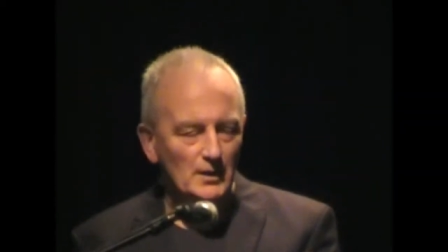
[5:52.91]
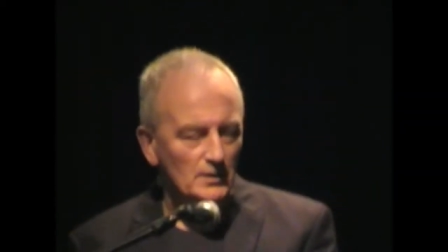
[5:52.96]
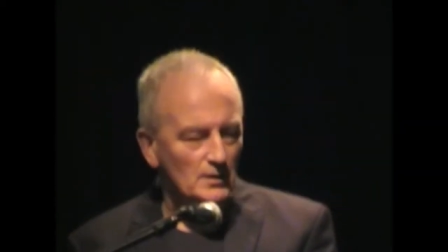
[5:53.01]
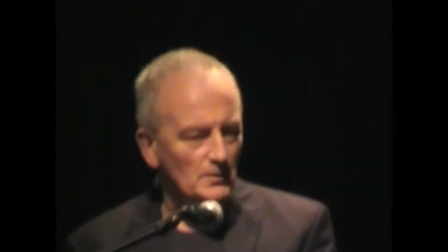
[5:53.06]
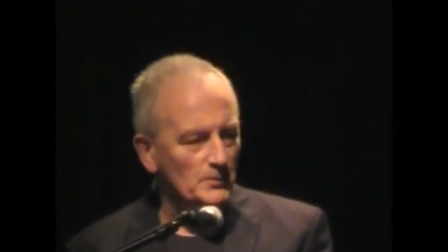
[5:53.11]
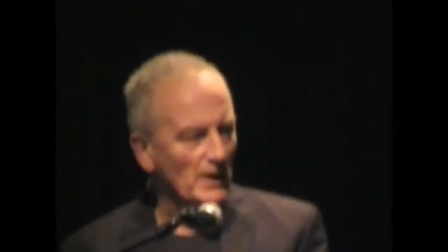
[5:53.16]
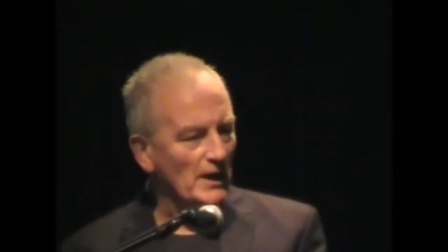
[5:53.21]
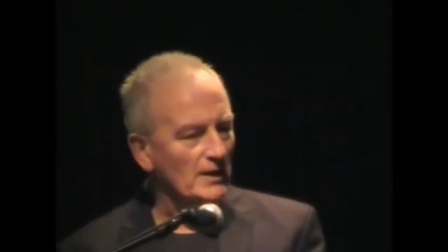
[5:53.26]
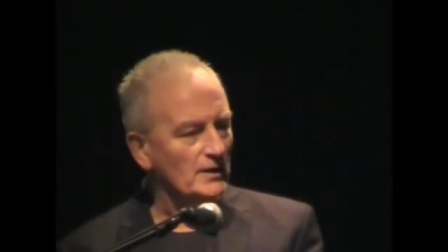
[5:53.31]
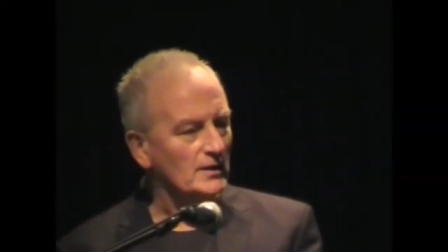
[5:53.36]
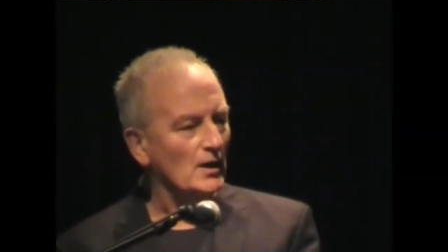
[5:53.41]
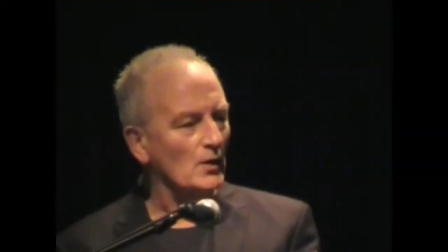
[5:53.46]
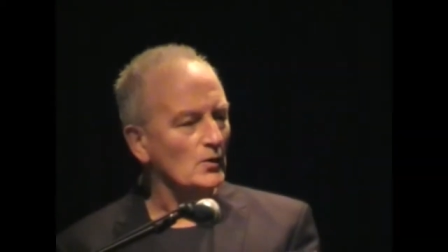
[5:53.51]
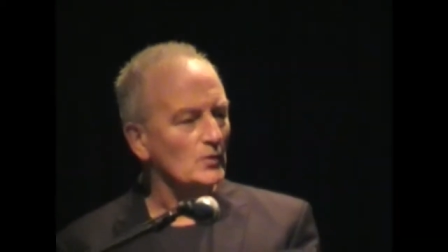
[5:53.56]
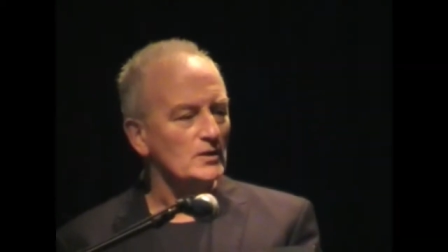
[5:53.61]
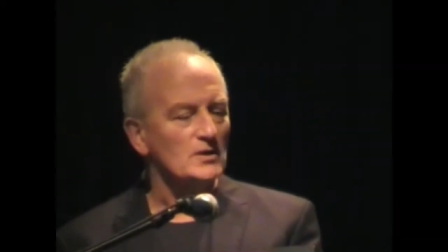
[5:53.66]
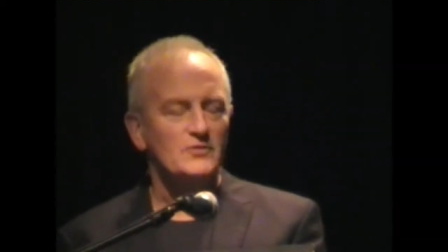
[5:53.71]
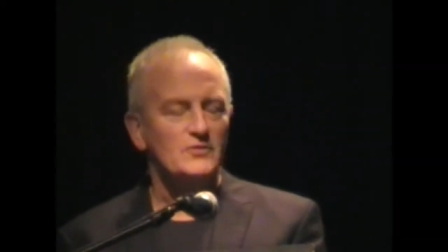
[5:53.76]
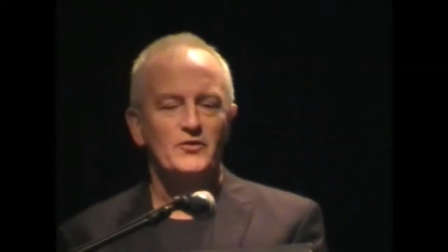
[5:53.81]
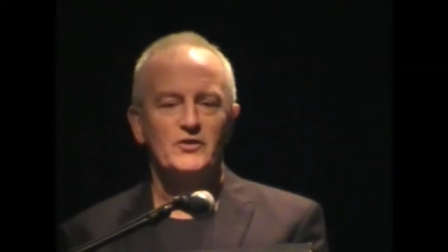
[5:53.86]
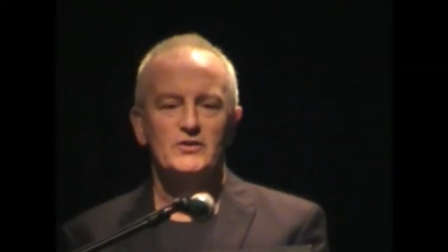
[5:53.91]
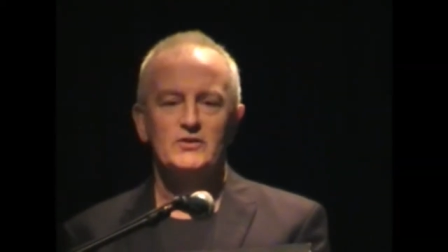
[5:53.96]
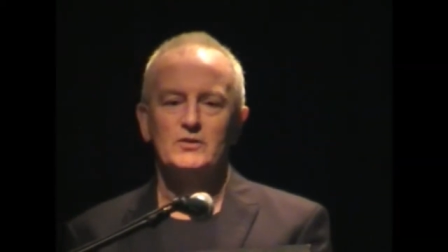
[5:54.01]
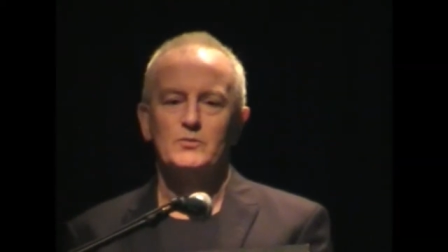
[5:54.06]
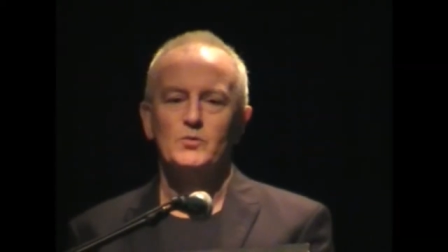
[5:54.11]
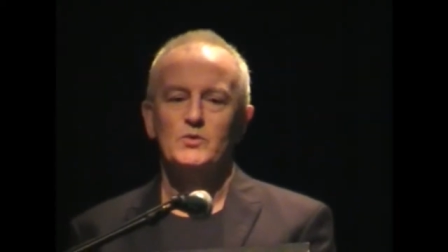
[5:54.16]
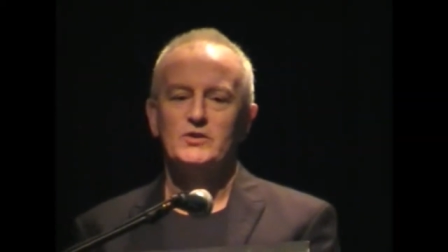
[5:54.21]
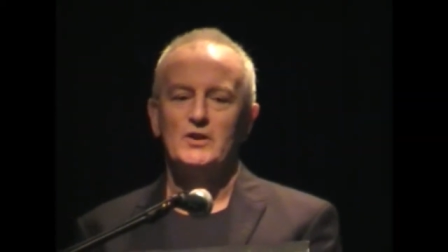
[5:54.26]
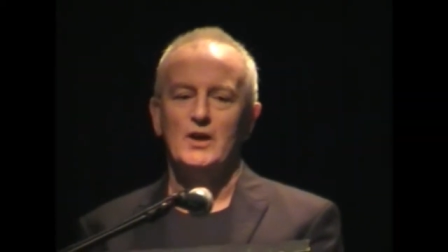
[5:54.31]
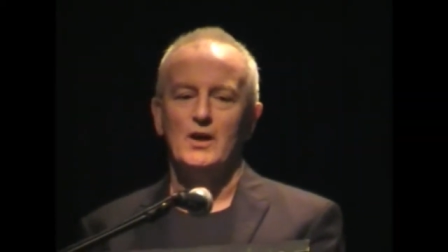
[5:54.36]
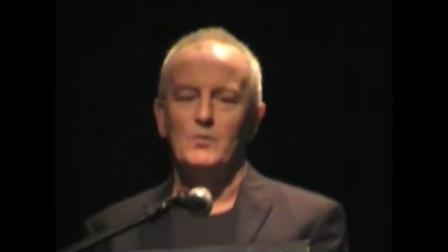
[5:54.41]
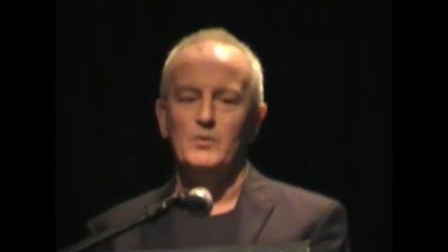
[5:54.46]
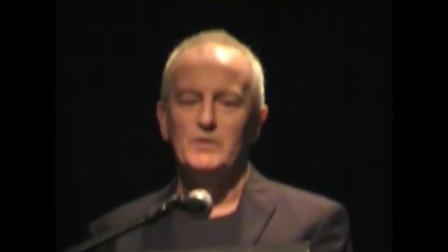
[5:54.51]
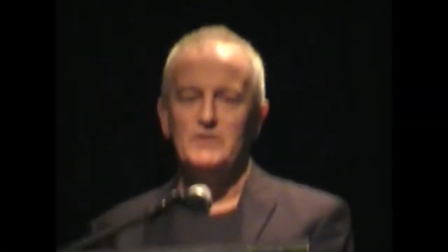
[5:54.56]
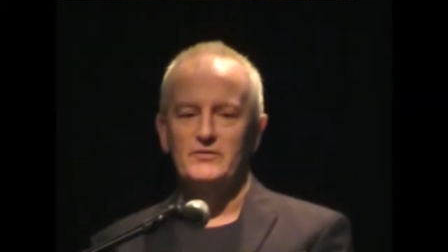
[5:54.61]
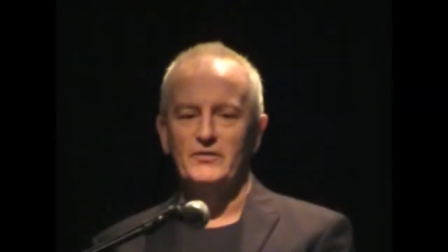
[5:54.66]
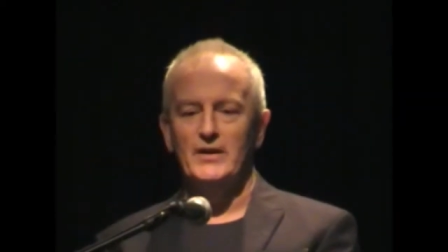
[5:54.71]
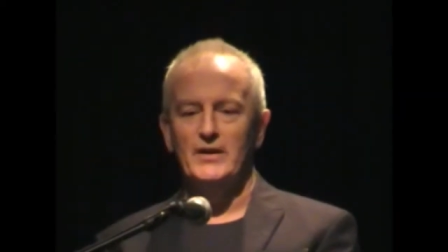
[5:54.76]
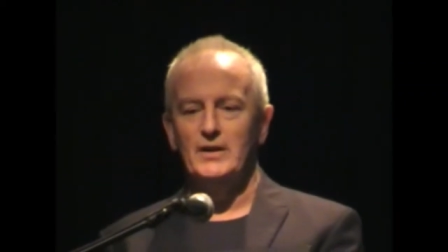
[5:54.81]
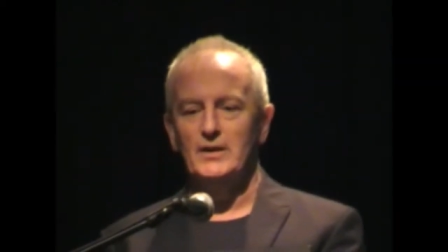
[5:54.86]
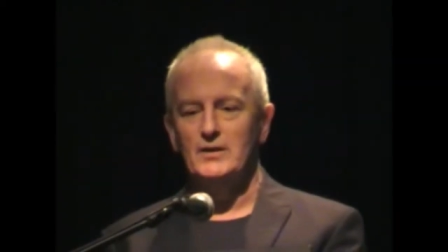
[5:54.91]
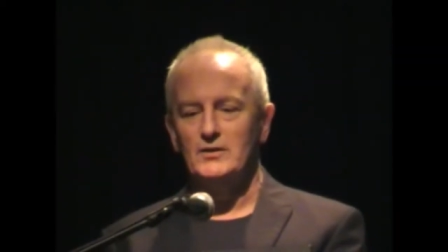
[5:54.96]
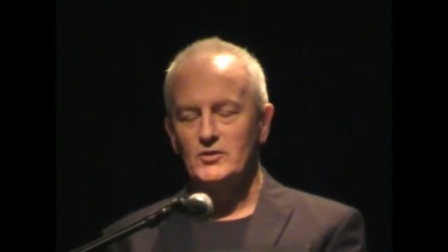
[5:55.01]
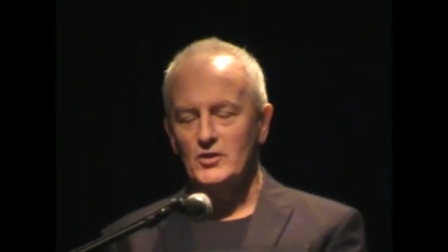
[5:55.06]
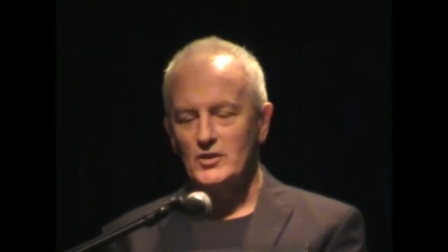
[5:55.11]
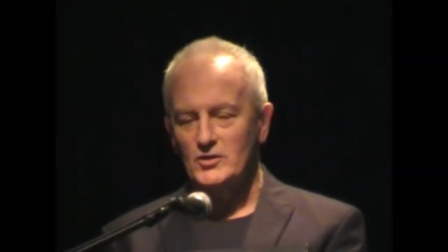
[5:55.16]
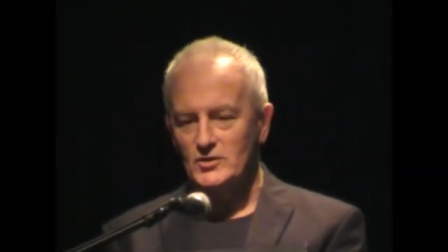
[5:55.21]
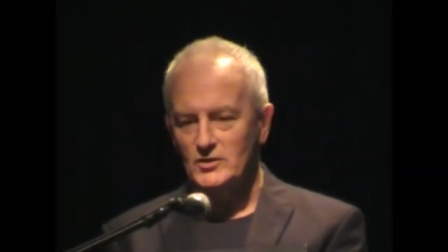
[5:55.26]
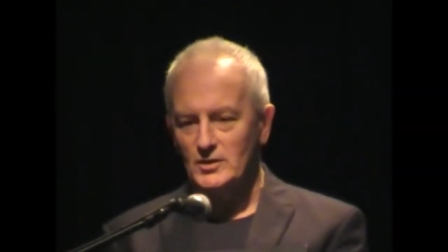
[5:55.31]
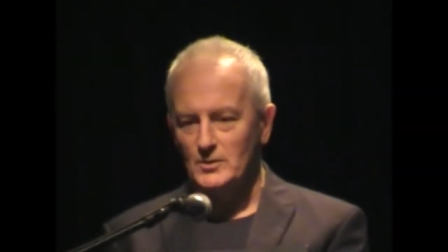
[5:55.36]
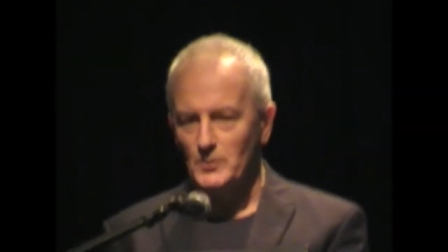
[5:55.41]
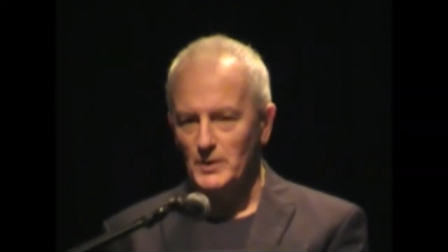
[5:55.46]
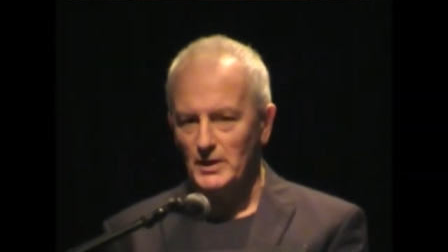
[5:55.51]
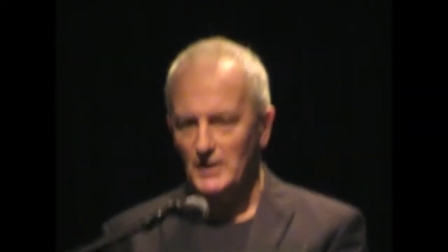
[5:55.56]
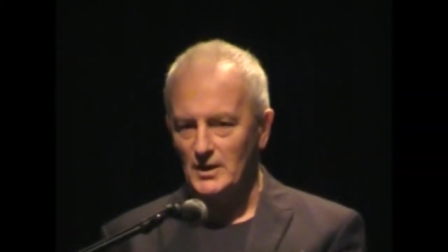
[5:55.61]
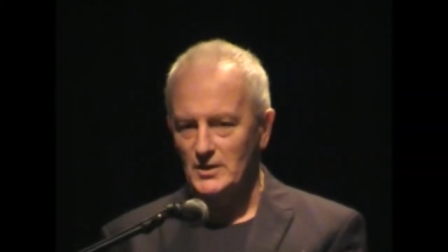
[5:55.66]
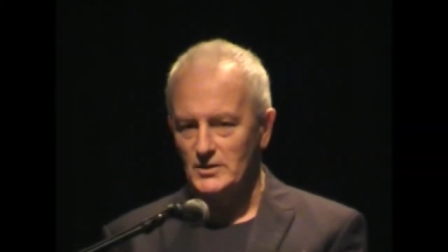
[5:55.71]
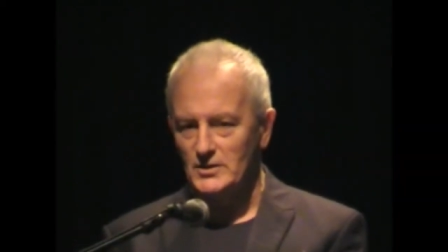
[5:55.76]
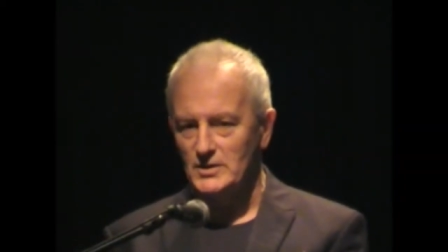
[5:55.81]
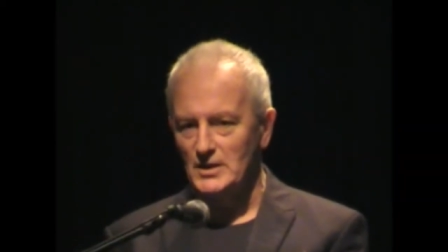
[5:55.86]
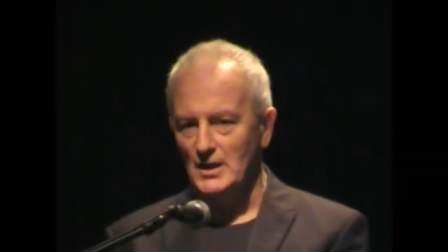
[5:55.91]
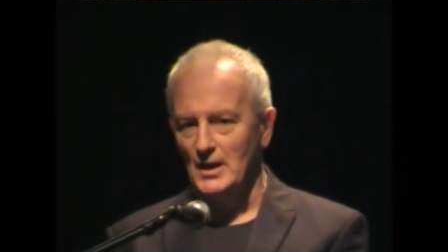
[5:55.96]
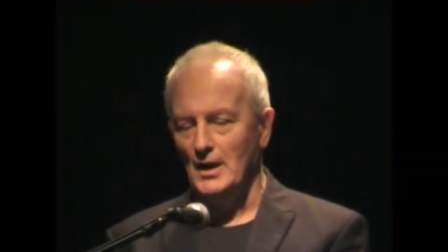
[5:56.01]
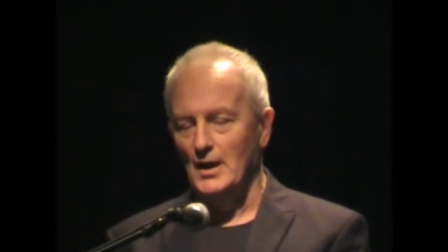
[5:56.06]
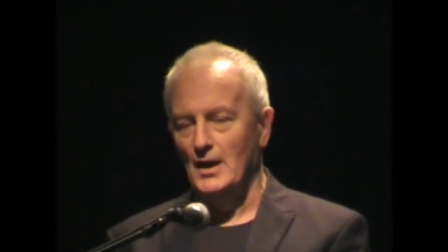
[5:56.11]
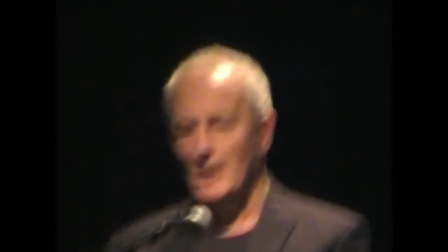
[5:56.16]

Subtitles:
The Black Dowling's visit was always very interesting because